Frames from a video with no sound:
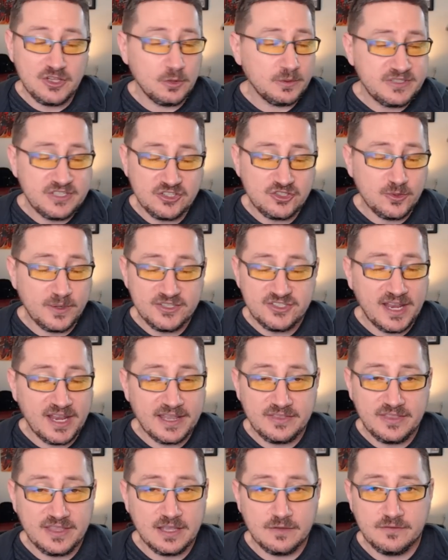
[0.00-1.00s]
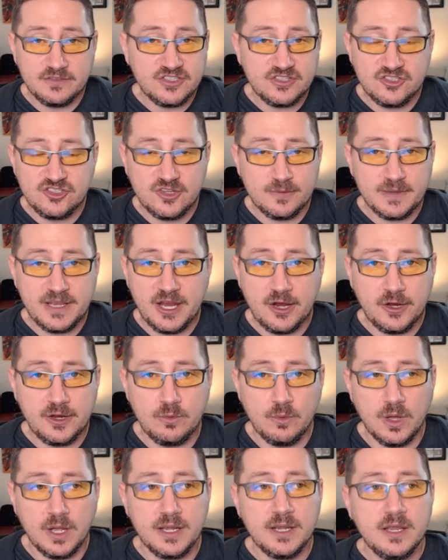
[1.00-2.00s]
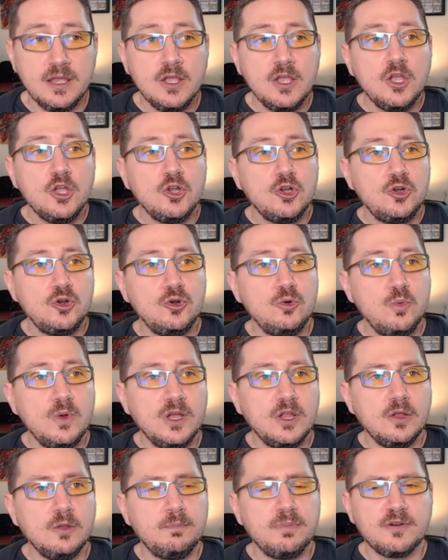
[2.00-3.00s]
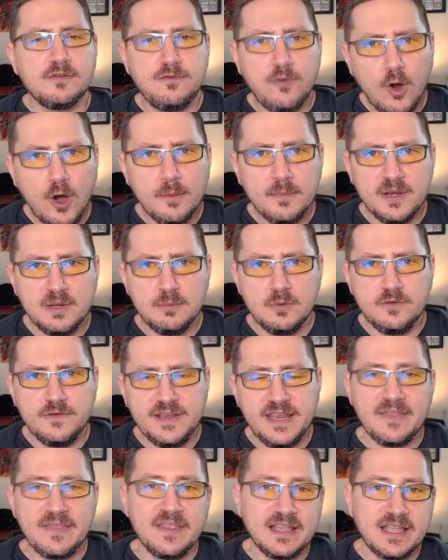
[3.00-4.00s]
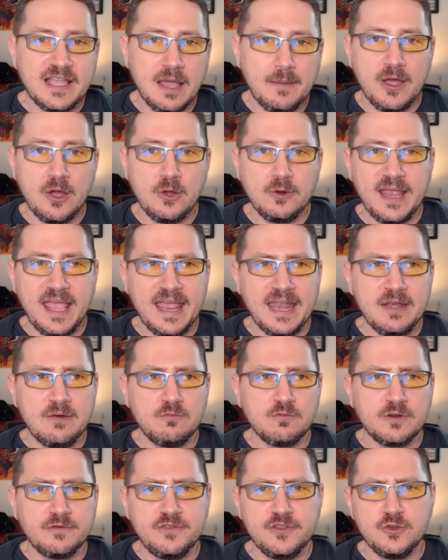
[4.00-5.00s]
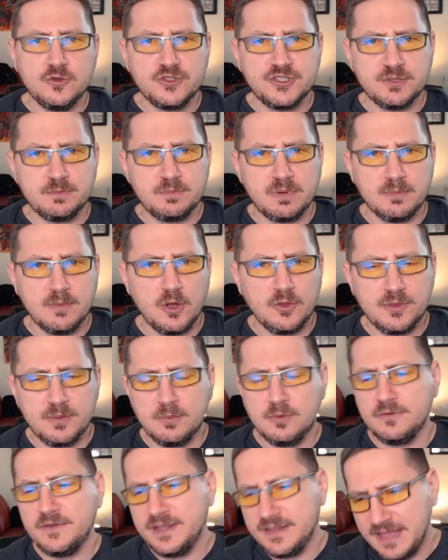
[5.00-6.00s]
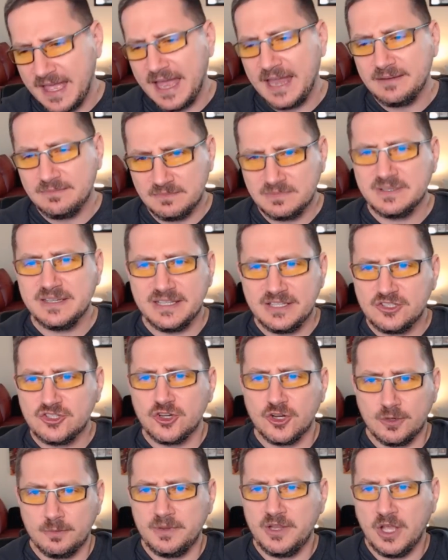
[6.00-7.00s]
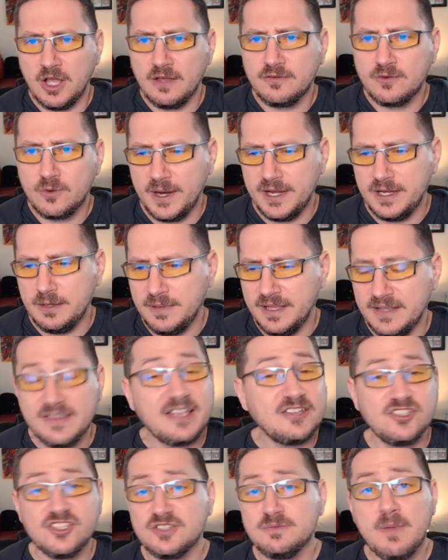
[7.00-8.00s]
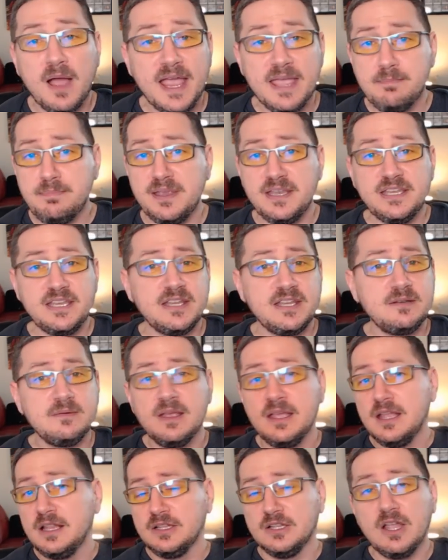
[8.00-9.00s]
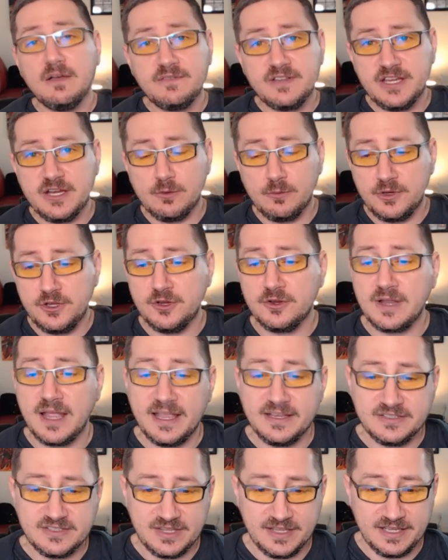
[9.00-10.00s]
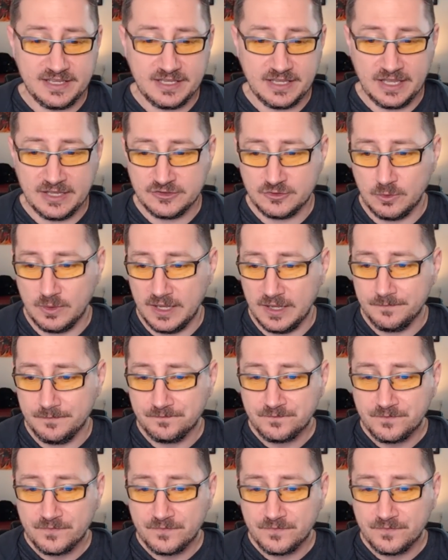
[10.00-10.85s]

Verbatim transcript: only situation I can think of is the Jim Carrey one, who will perform in a movie and then come out and refuse to promote the movie. That did turn me off quite a bit. That's just my opinion. Love to hear what your guys think as well.